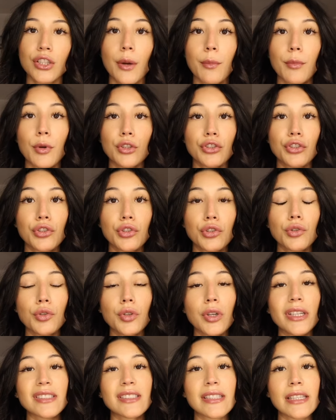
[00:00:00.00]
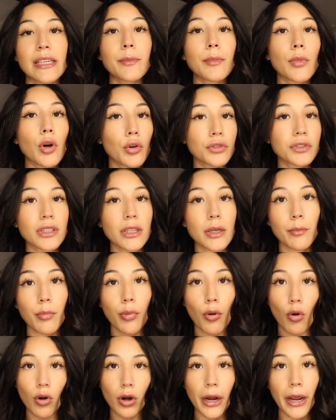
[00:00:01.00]
Number two is the most
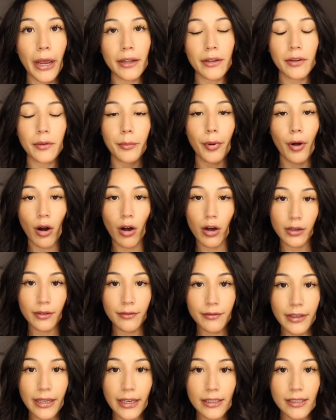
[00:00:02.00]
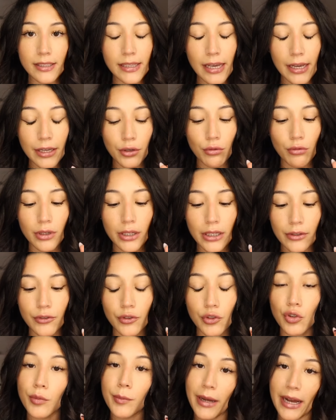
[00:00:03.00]
important part of this that you need
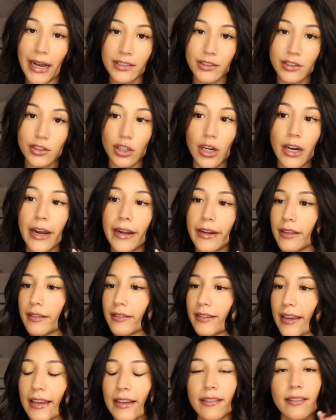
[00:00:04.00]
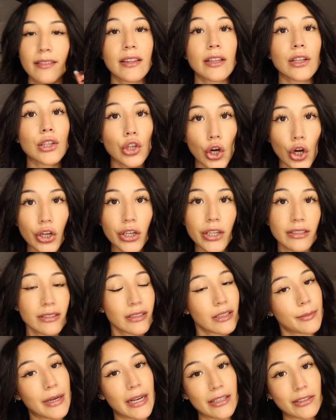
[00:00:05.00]
to master, and it takes the longest
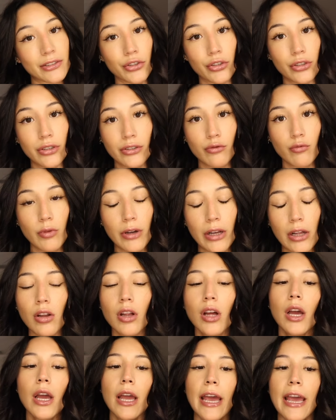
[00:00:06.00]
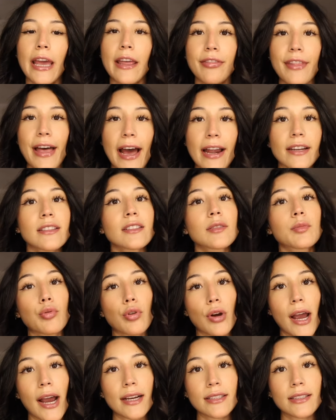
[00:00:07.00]
to master as well, and that is
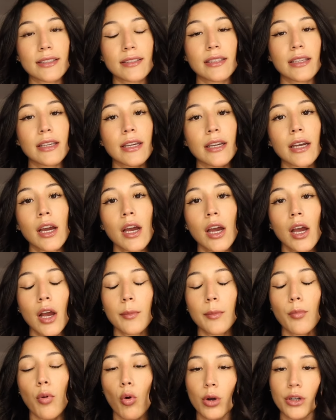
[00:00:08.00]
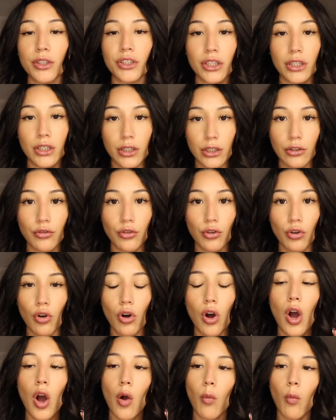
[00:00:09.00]
practicing portion control.
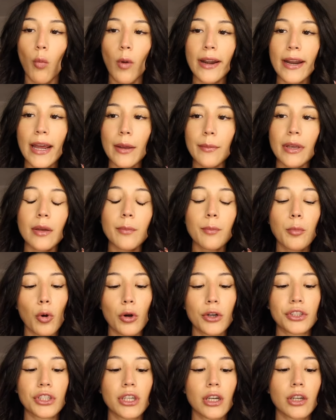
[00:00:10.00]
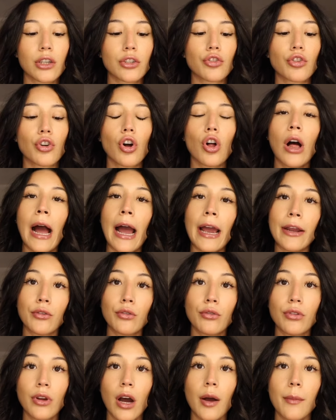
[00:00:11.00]
When I mean portion control, I do
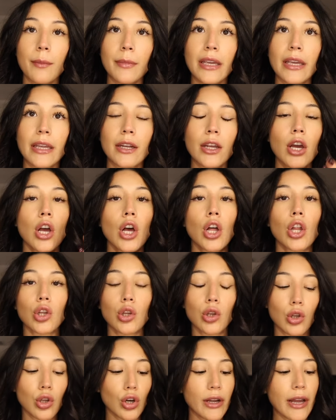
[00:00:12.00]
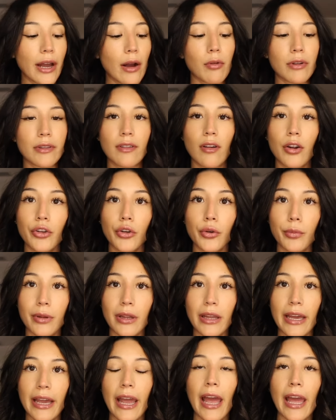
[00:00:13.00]
not mean look at what's on your
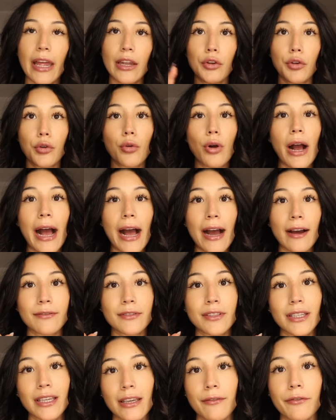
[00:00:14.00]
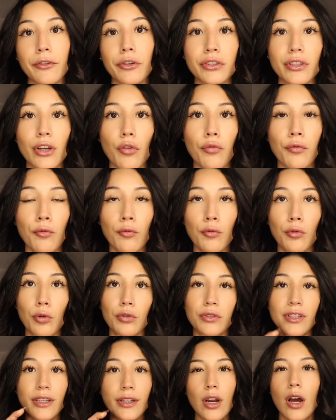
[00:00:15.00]
plate and you have to give yourself a rule
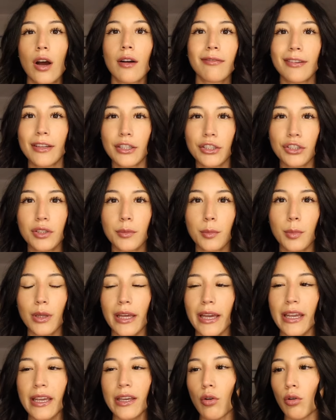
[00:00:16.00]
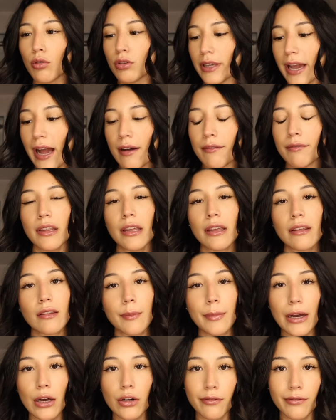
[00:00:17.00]
to not finish the plate and only have this
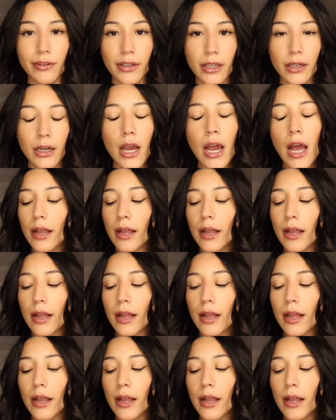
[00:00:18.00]
amount of it.